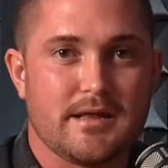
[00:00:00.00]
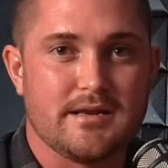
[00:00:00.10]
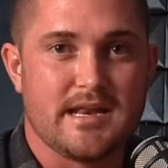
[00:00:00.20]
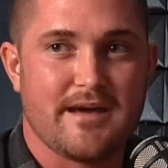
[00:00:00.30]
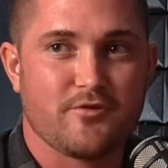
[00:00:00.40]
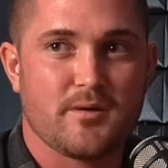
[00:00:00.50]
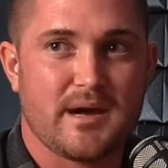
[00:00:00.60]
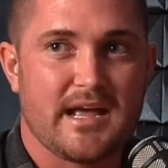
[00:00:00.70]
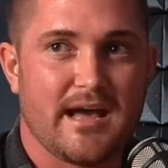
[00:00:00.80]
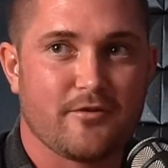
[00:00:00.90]
Never am
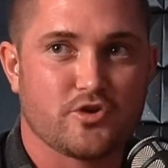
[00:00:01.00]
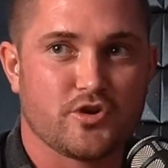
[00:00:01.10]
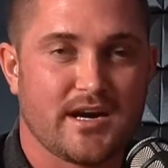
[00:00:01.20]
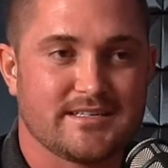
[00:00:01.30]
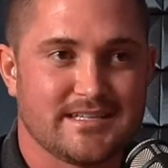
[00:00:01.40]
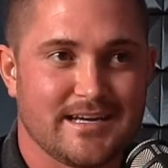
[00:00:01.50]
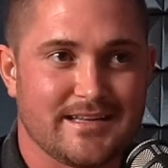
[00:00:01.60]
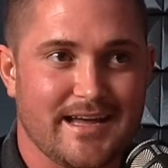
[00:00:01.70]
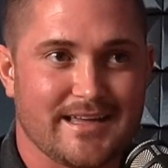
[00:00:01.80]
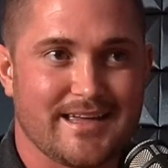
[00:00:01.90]
I ever trying
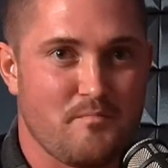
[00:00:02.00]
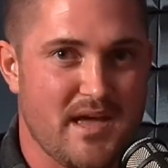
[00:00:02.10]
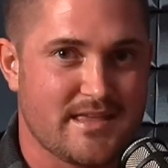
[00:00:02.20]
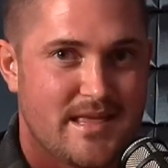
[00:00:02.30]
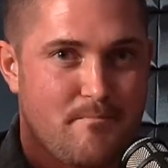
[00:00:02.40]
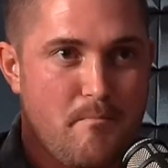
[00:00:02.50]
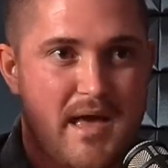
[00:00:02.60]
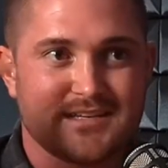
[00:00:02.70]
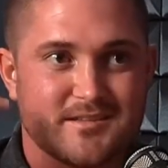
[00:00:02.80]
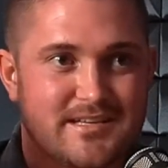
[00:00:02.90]
to make them
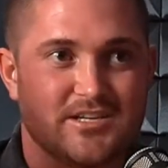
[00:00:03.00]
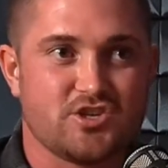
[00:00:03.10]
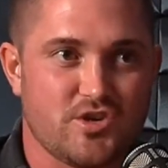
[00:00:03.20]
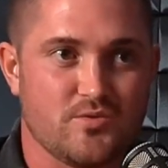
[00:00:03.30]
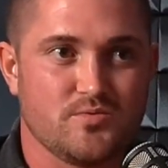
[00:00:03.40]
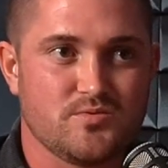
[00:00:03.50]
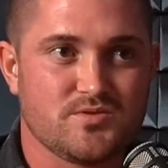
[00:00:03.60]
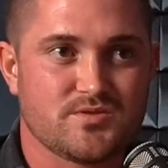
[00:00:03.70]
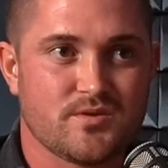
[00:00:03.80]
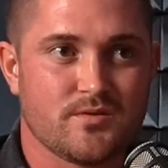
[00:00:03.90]
mentally
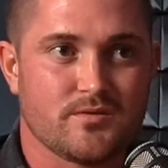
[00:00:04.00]
choose.